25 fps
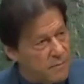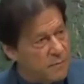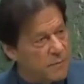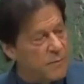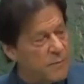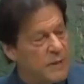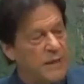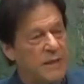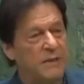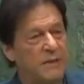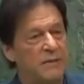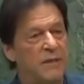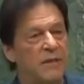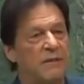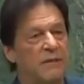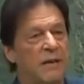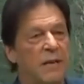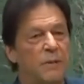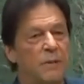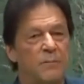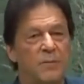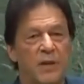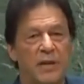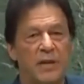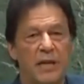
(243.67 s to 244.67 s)
We
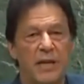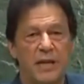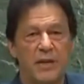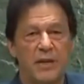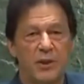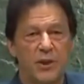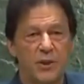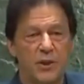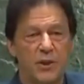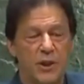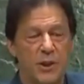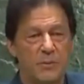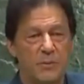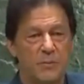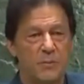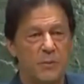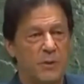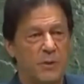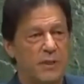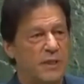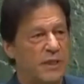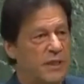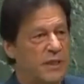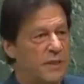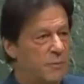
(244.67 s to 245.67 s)
developed a relationship
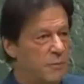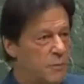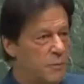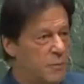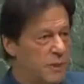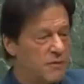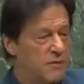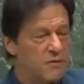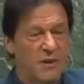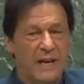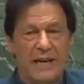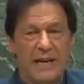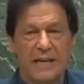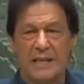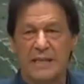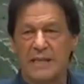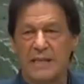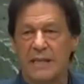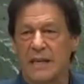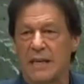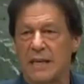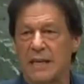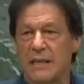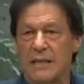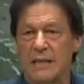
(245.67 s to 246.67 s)
with
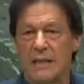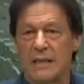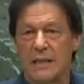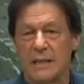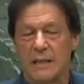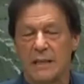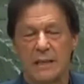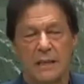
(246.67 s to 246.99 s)
Afghanistan.